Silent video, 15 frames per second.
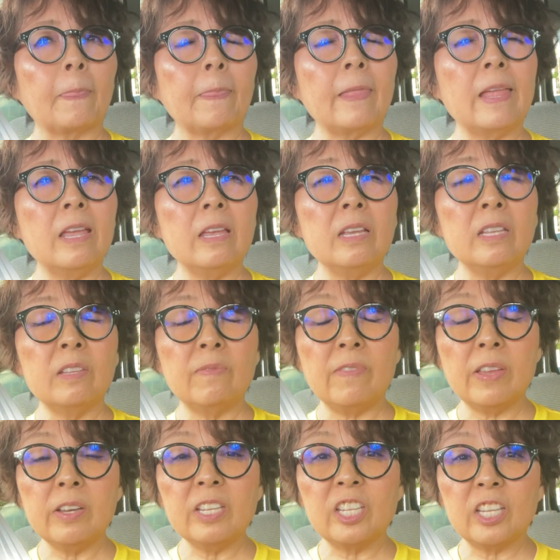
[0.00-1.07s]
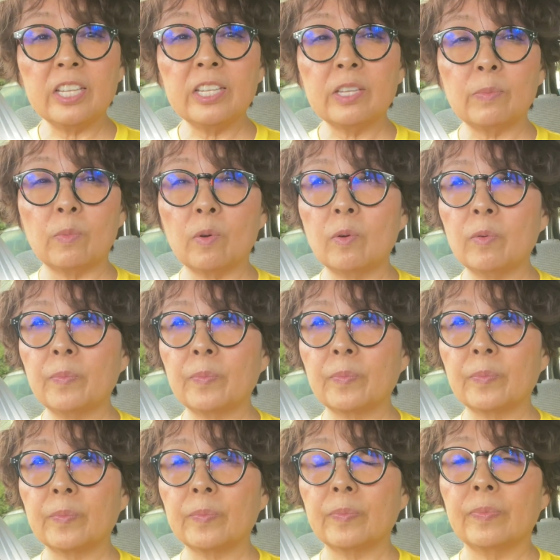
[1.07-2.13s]
and it's very changeable.
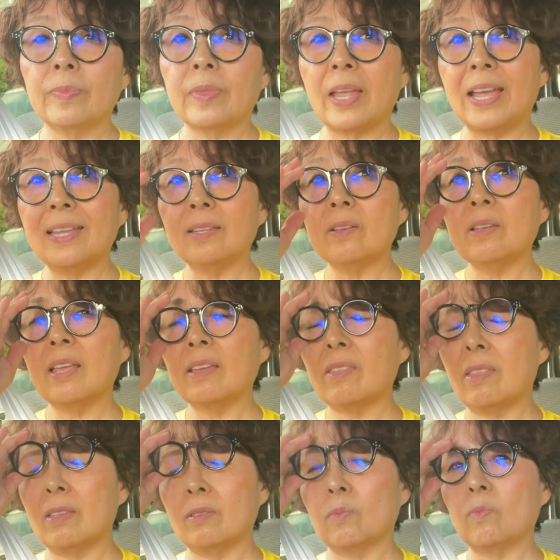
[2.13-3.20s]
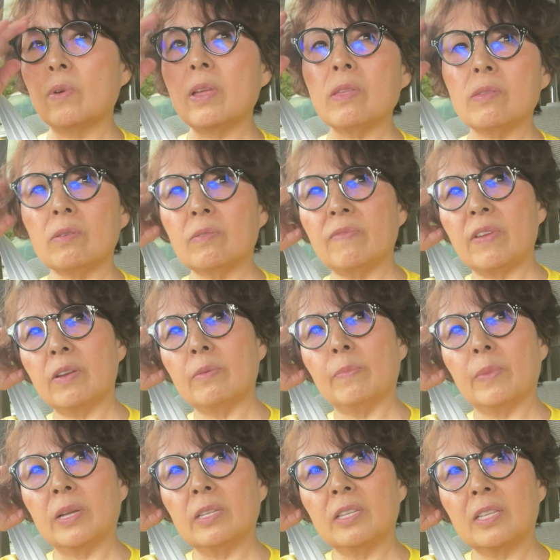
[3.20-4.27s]
I don't like this weather very
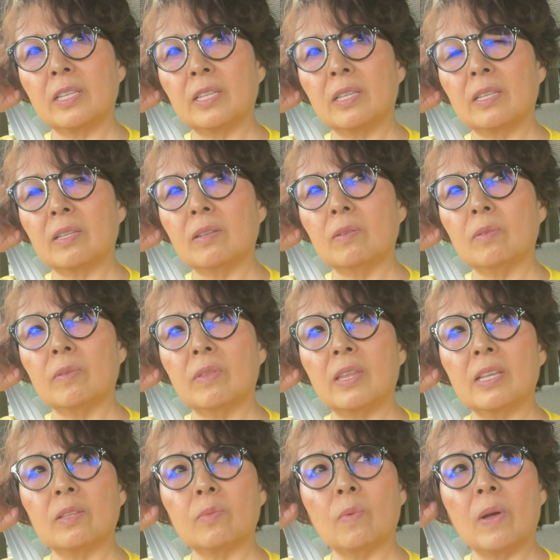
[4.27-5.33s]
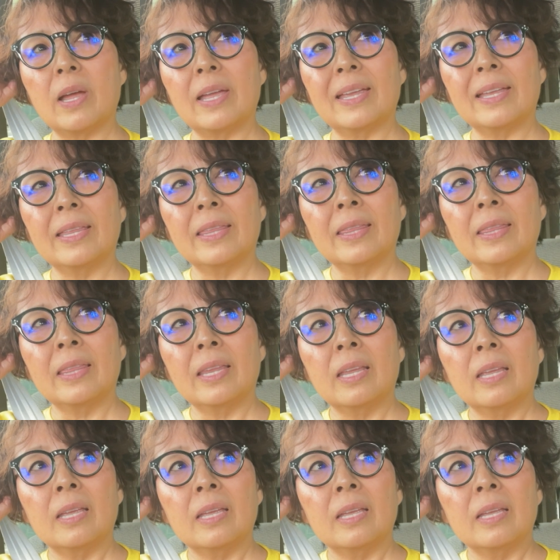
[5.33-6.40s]
much, so that's why.
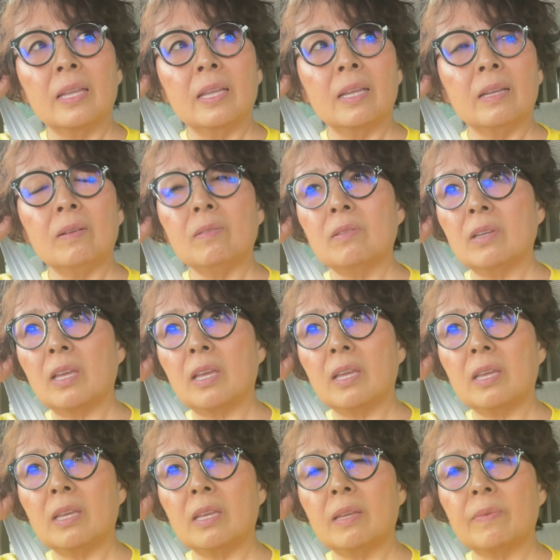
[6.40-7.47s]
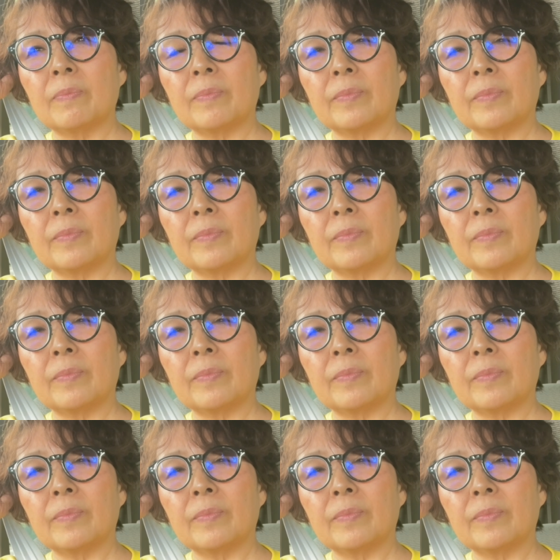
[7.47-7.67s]
Okay.